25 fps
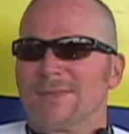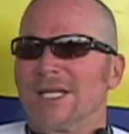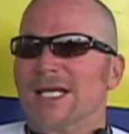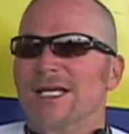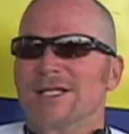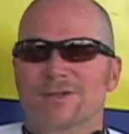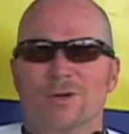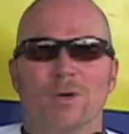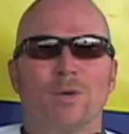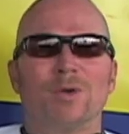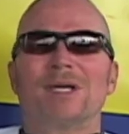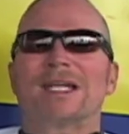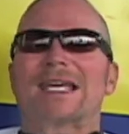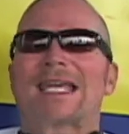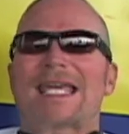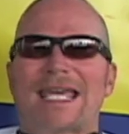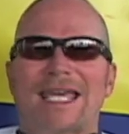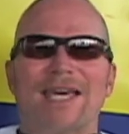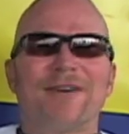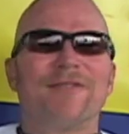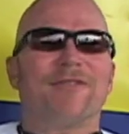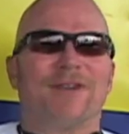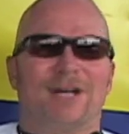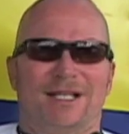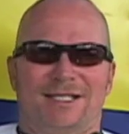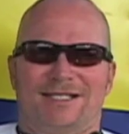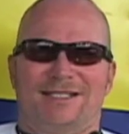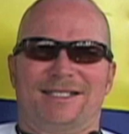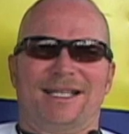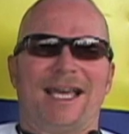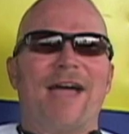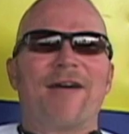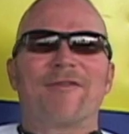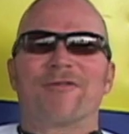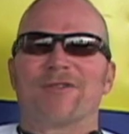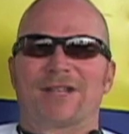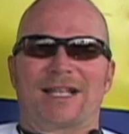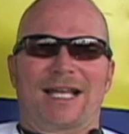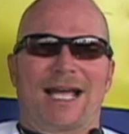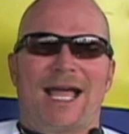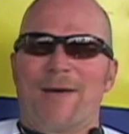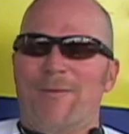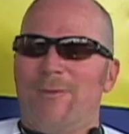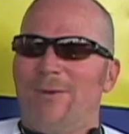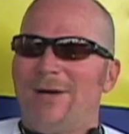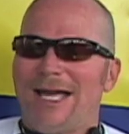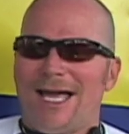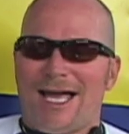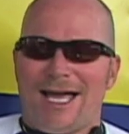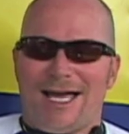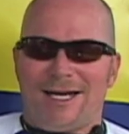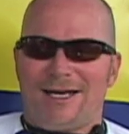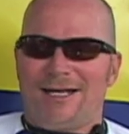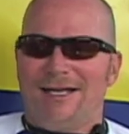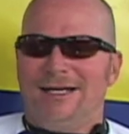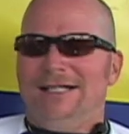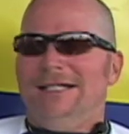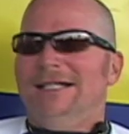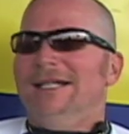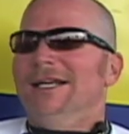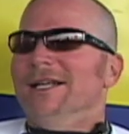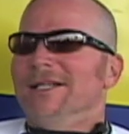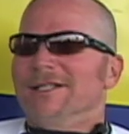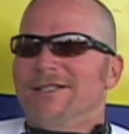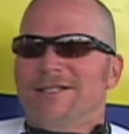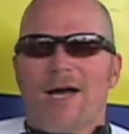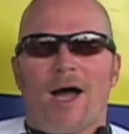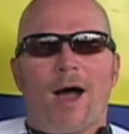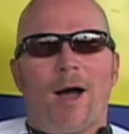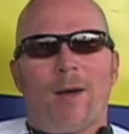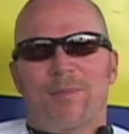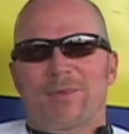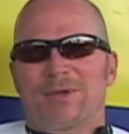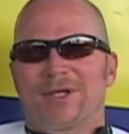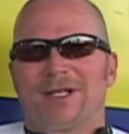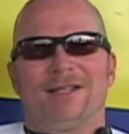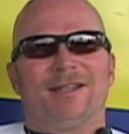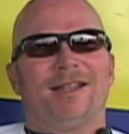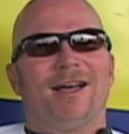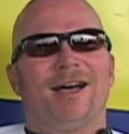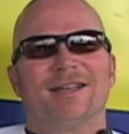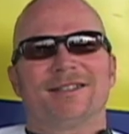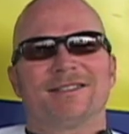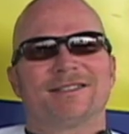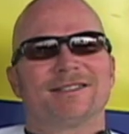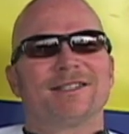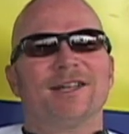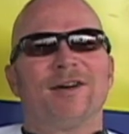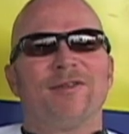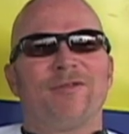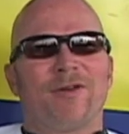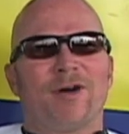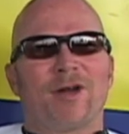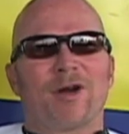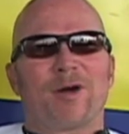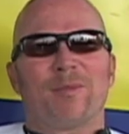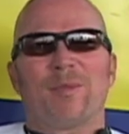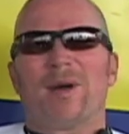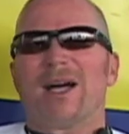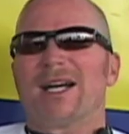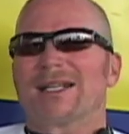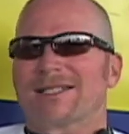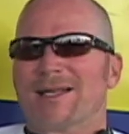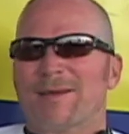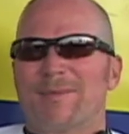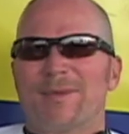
is going to give us everything. And we had top of the line stuff on our bikes.